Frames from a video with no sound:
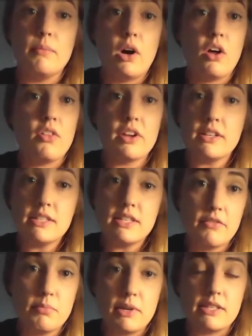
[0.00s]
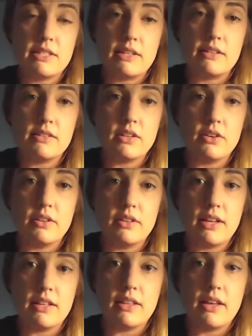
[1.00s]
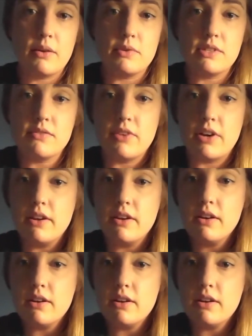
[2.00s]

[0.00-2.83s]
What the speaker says: all the good stuff mixed in. So that one's fun.